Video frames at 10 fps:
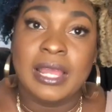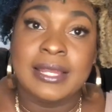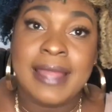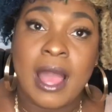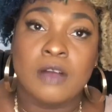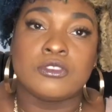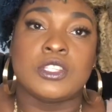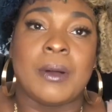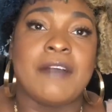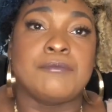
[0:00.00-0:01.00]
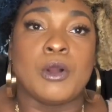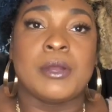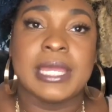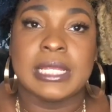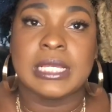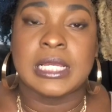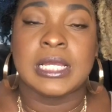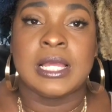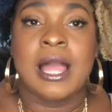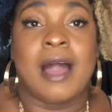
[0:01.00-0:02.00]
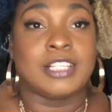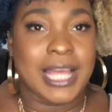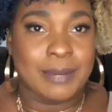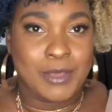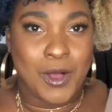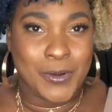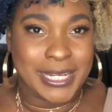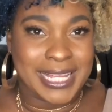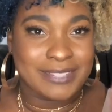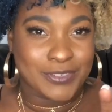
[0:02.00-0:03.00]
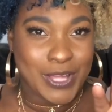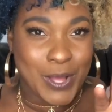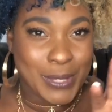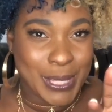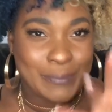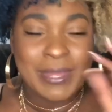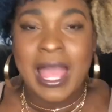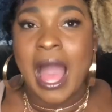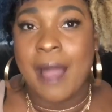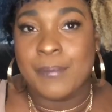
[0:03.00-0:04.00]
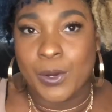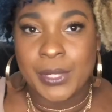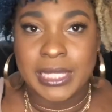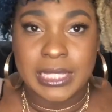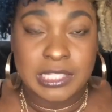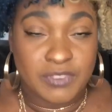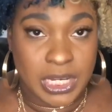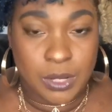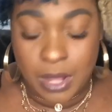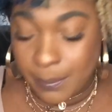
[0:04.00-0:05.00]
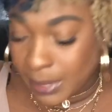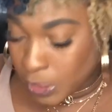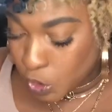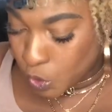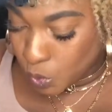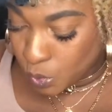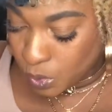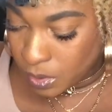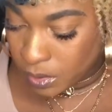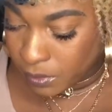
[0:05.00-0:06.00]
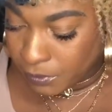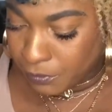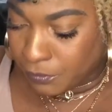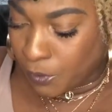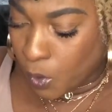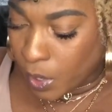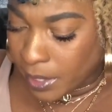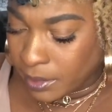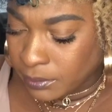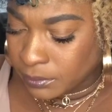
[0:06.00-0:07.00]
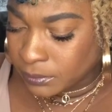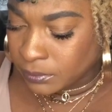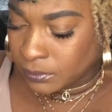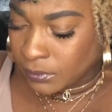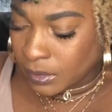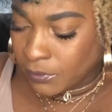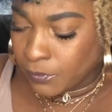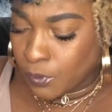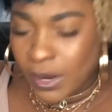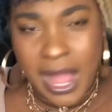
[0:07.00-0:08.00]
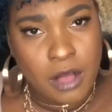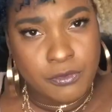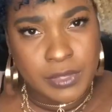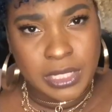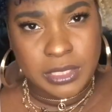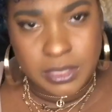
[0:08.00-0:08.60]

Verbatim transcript: Now, so I've broken, I try to be all organized for y'all, okay? I've broken this video up into four, four outfit